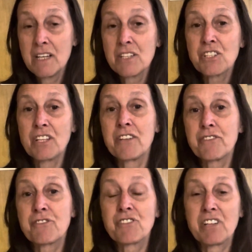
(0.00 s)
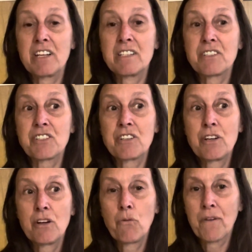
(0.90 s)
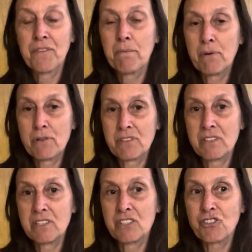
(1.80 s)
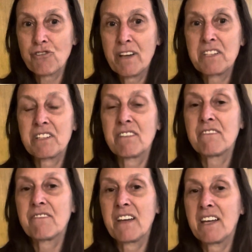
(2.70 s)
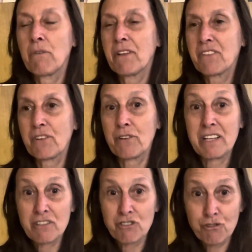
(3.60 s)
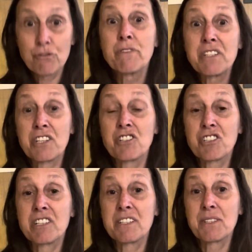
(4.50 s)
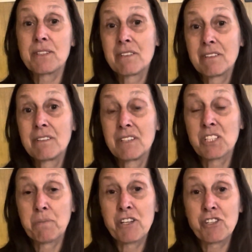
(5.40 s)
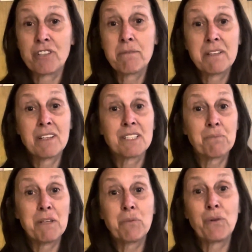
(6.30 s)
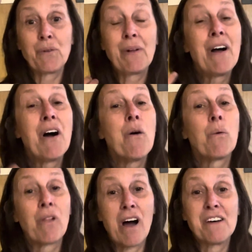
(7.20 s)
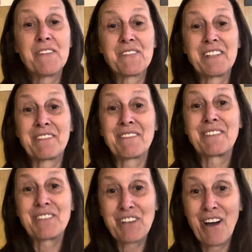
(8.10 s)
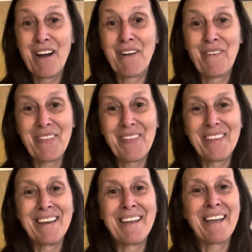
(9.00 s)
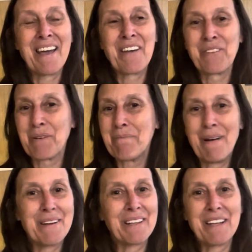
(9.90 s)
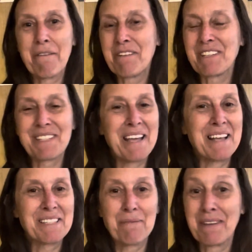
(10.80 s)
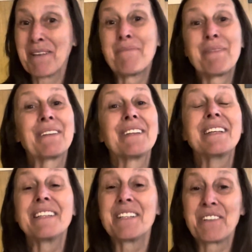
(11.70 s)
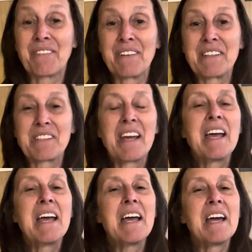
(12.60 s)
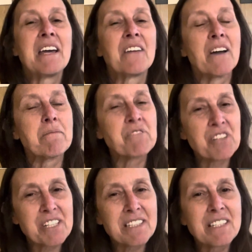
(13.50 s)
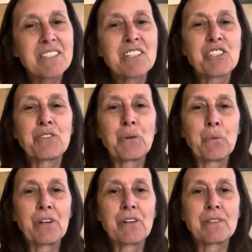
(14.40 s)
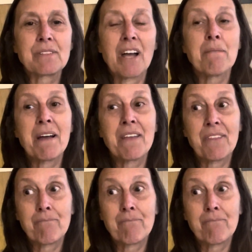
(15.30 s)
to understand what the person is trying to convey, what their true intention is, especially because people will often talk one thing and their body language is saying something completely different. And if I'm just listening to their words, I might